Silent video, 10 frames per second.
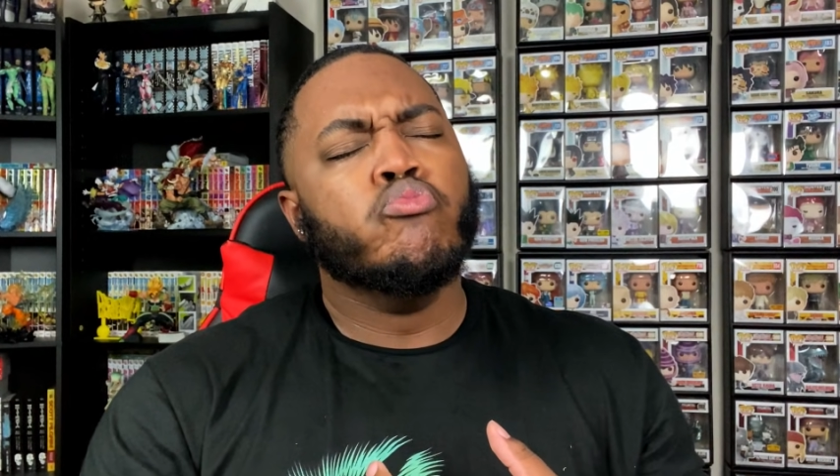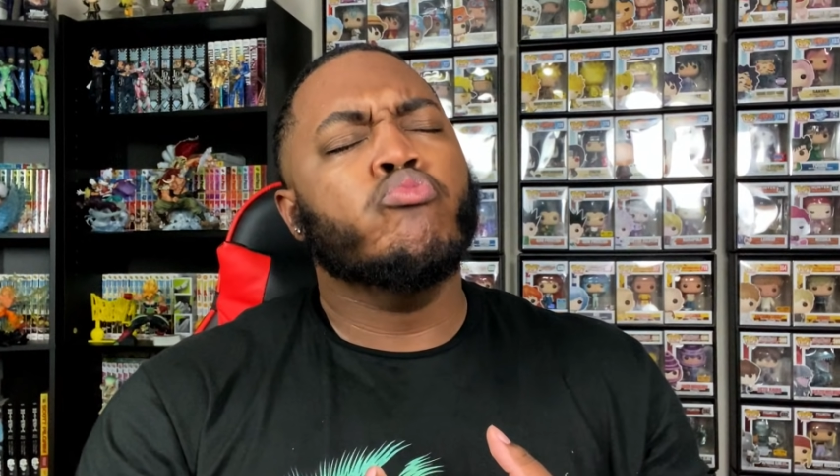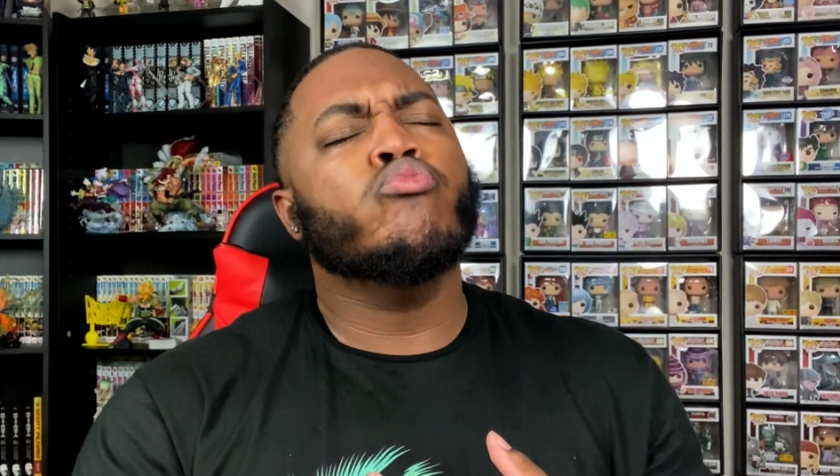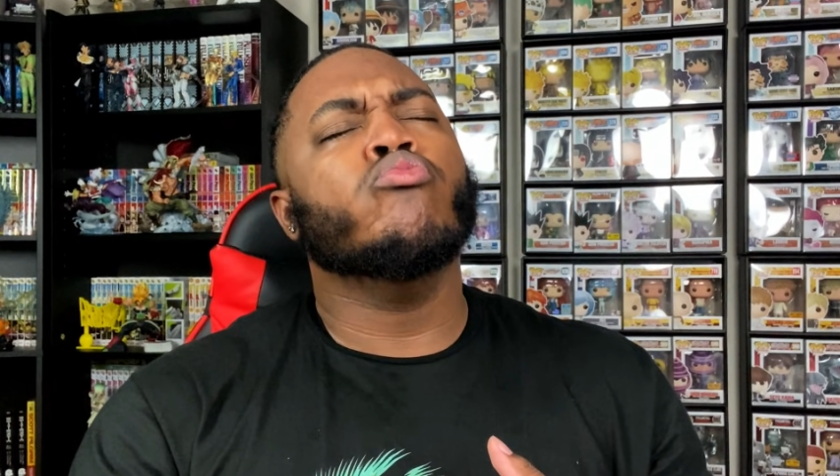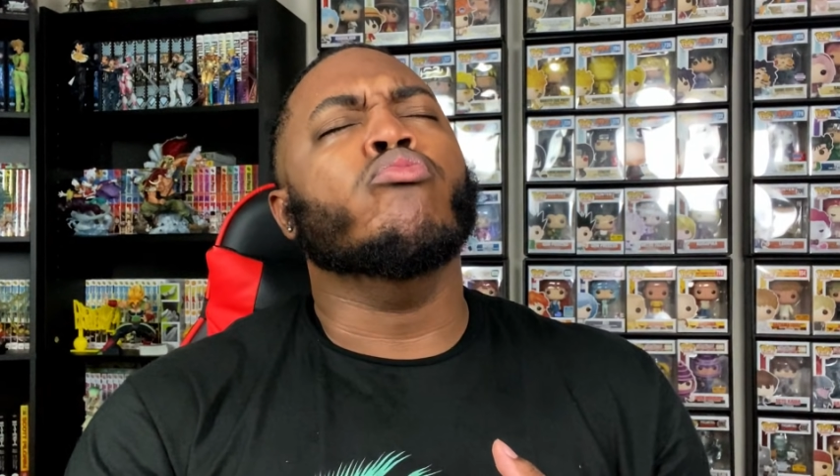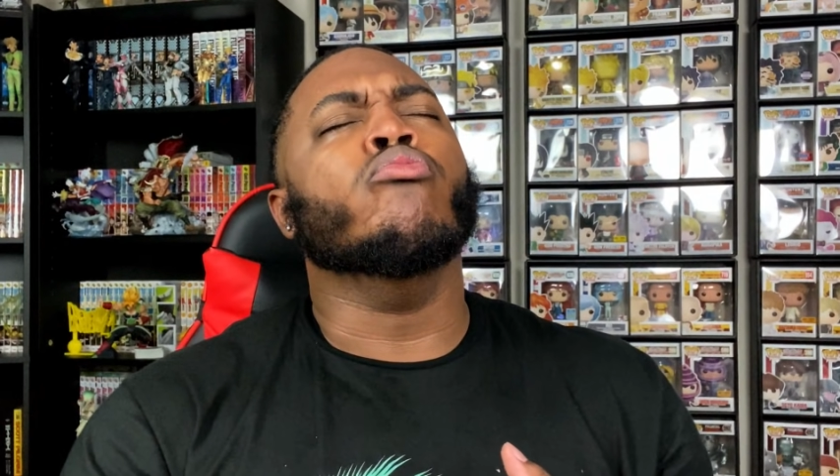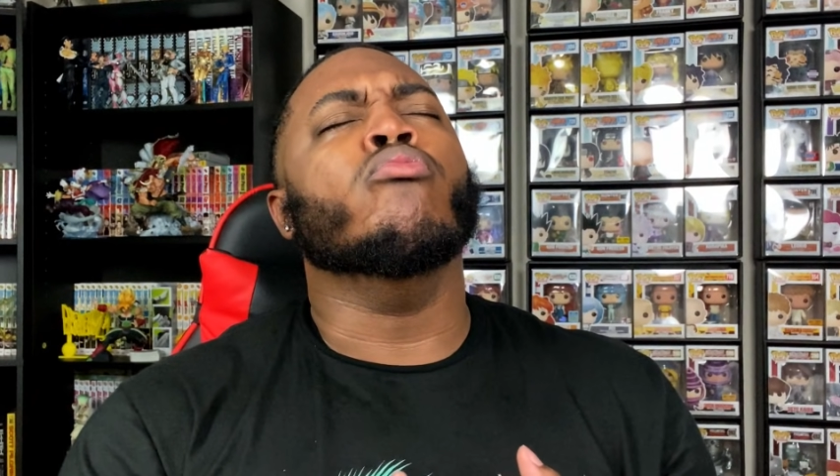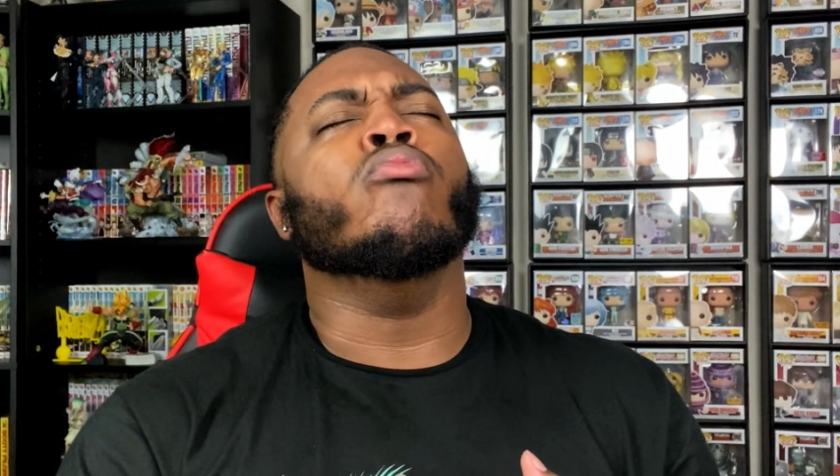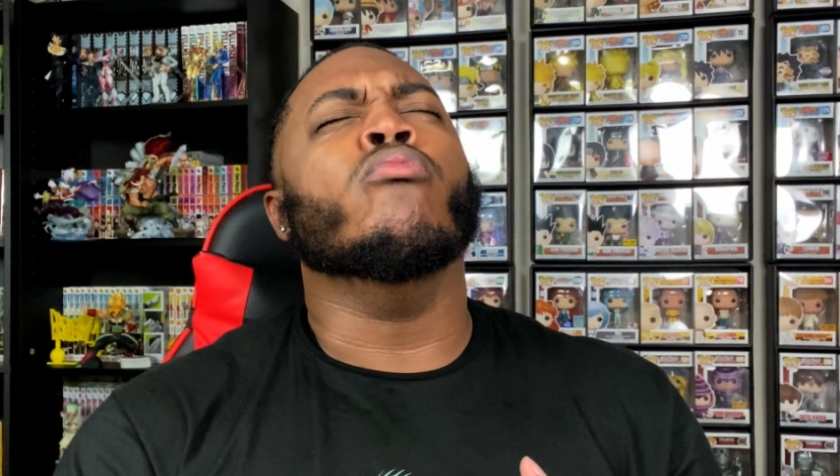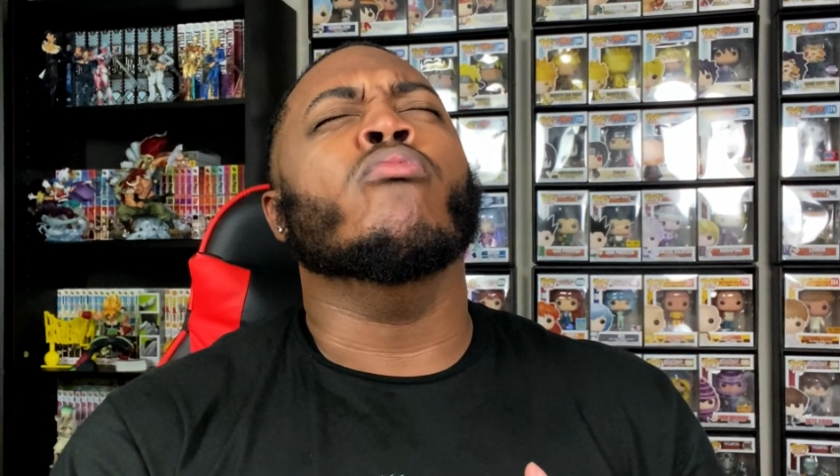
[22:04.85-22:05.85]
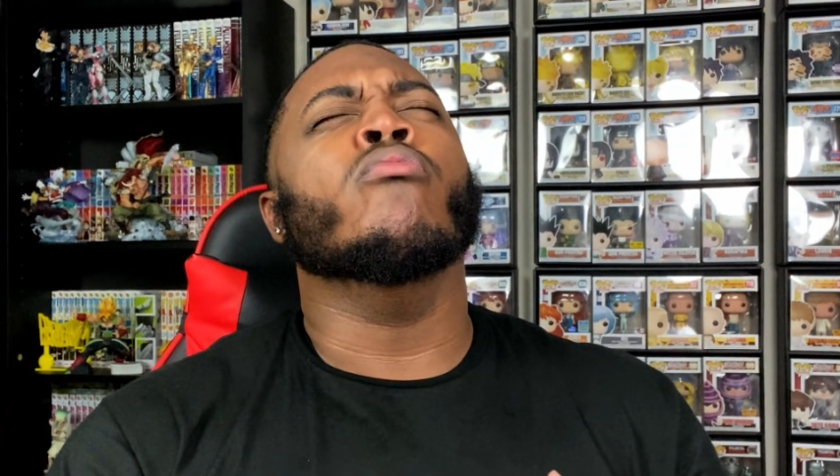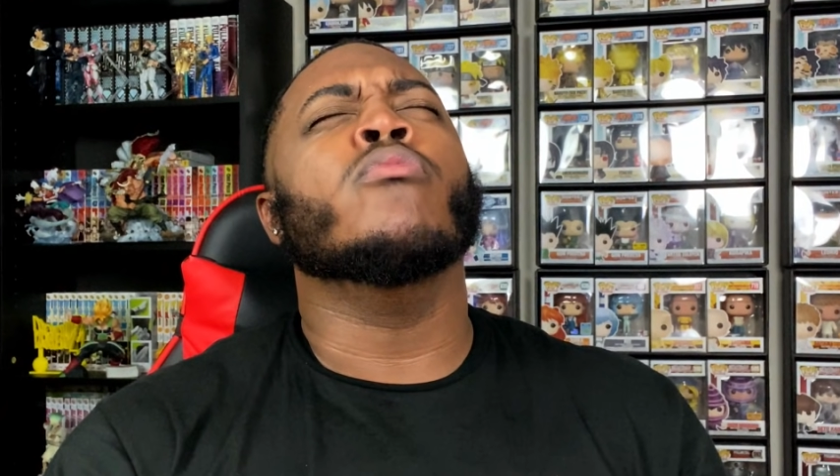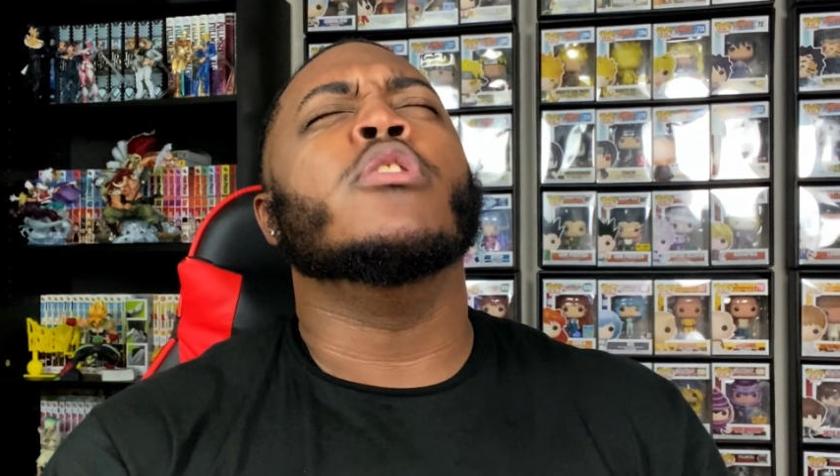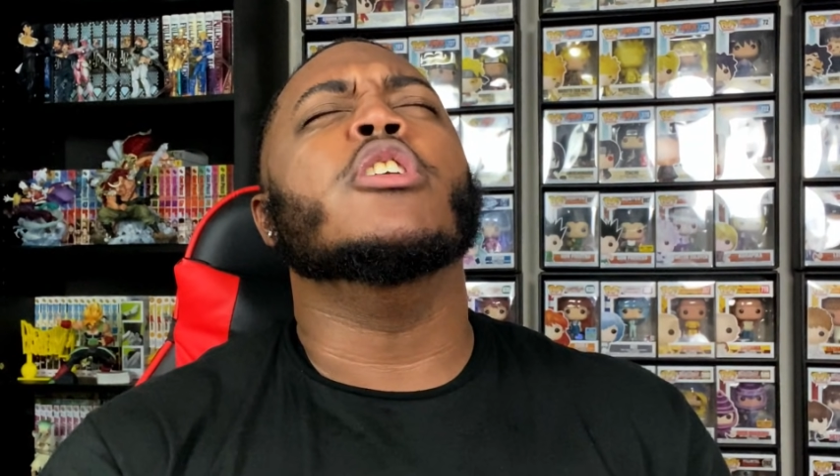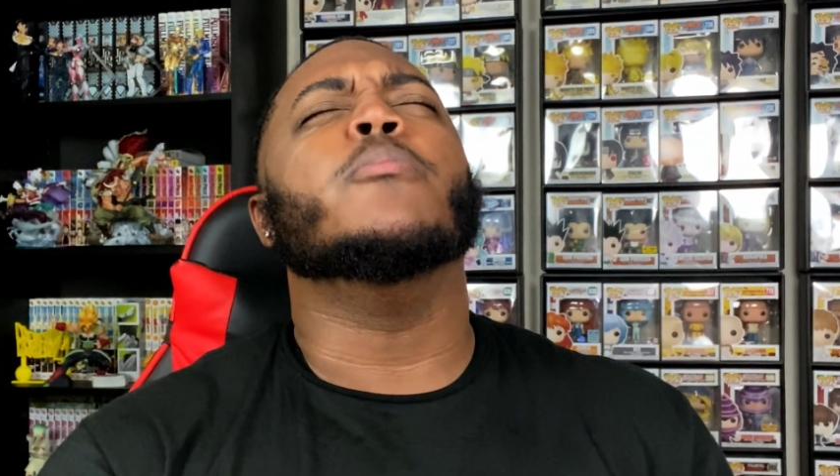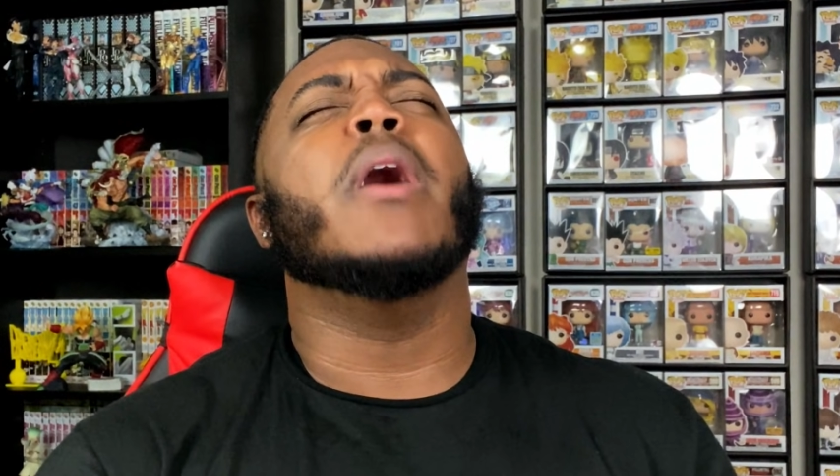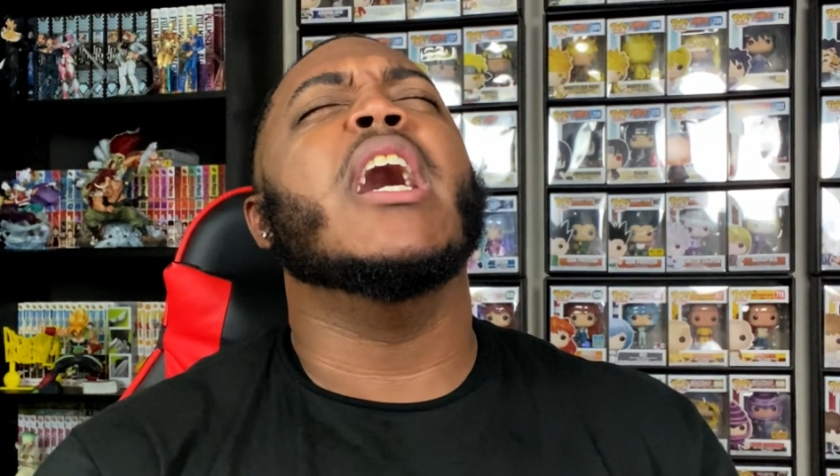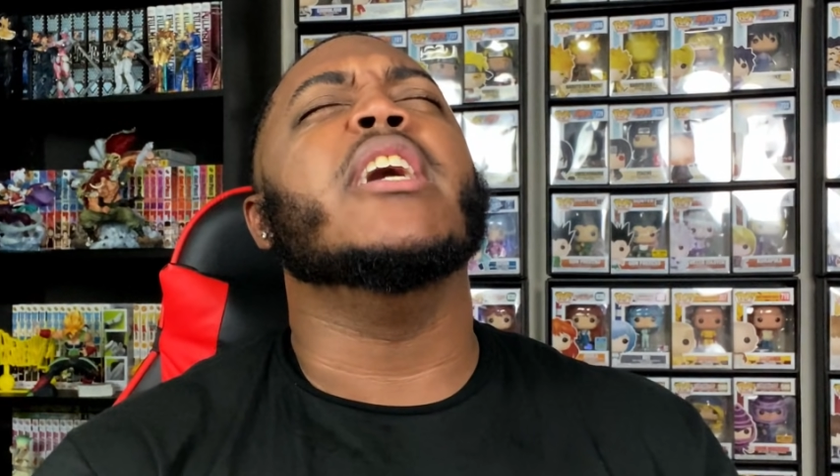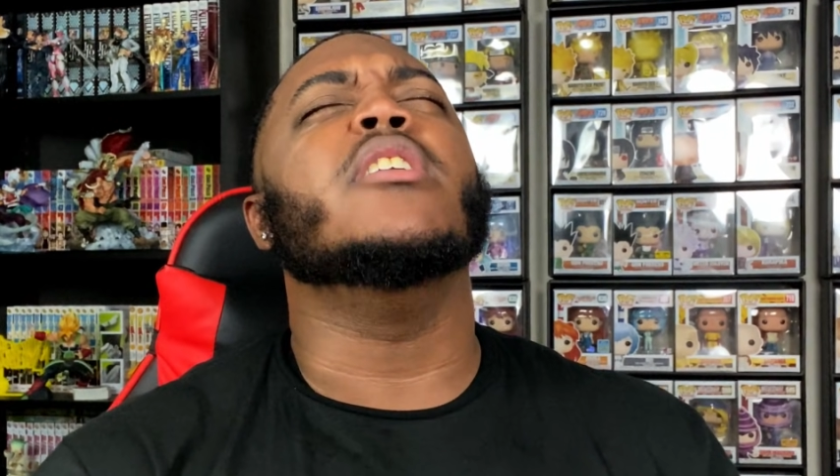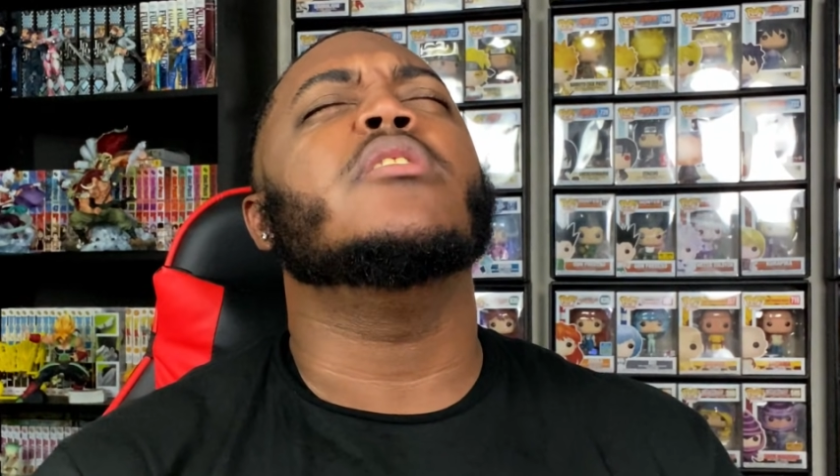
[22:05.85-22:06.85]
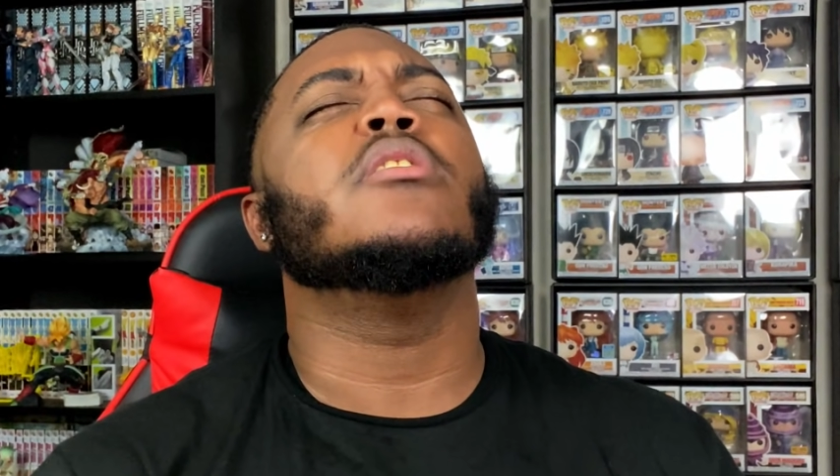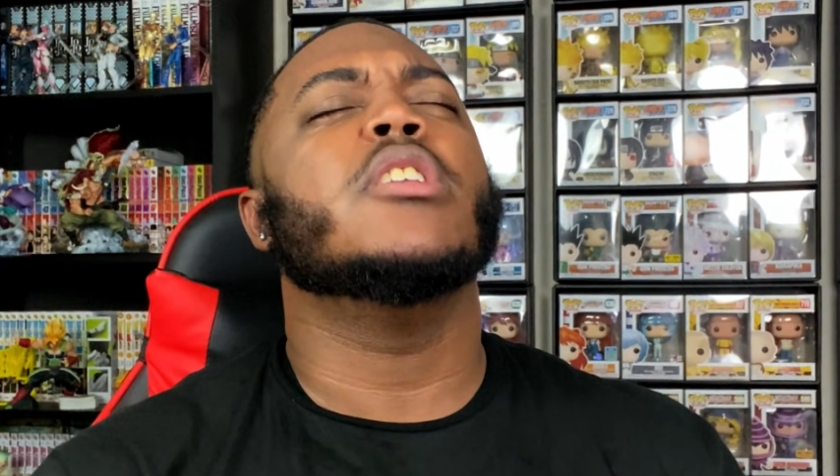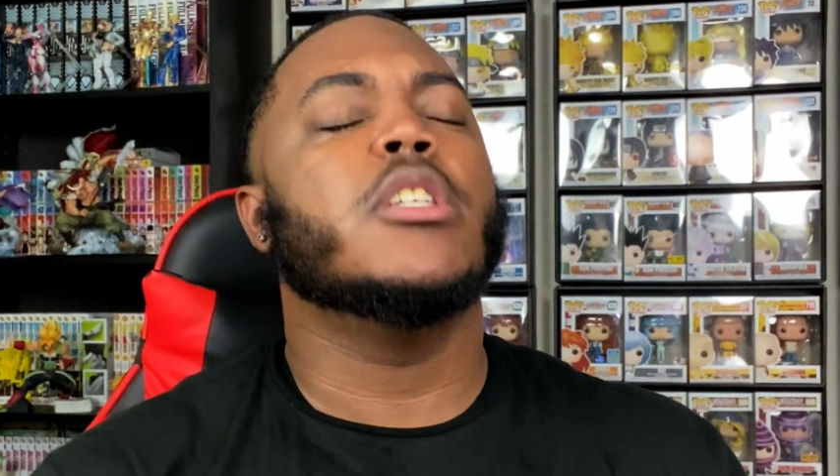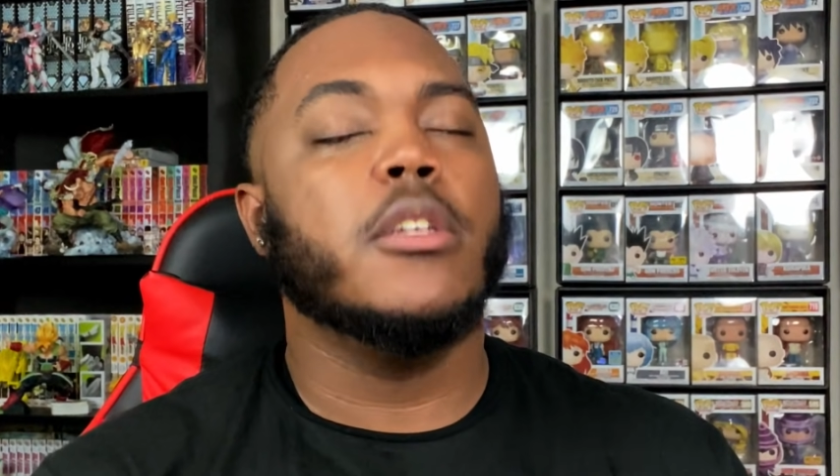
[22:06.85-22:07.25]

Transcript: The Spice,